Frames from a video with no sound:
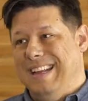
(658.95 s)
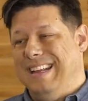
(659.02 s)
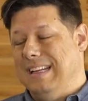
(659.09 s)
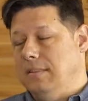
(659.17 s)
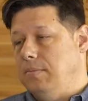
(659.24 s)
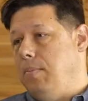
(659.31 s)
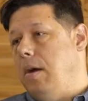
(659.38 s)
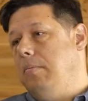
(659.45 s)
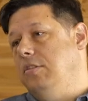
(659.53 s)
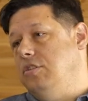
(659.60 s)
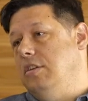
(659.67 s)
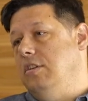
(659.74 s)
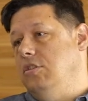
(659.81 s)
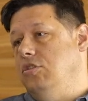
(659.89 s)
it gets
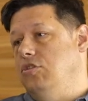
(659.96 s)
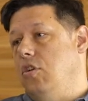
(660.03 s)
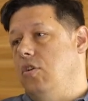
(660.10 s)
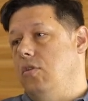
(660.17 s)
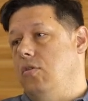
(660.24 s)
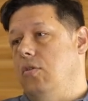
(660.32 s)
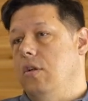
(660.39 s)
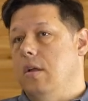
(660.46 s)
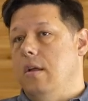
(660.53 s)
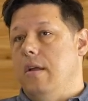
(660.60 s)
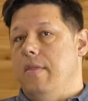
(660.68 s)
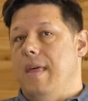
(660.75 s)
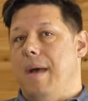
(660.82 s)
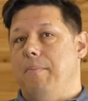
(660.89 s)
published in a journal,
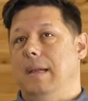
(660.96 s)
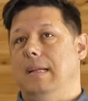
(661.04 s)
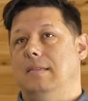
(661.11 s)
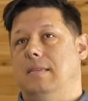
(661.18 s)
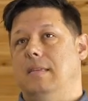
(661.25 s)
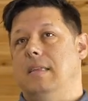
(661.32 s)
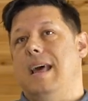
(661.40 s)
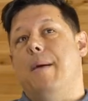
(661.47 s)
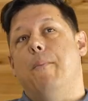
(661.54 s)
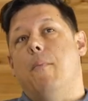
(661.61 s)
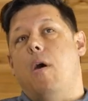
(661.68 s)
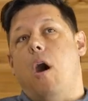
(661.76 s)
that means that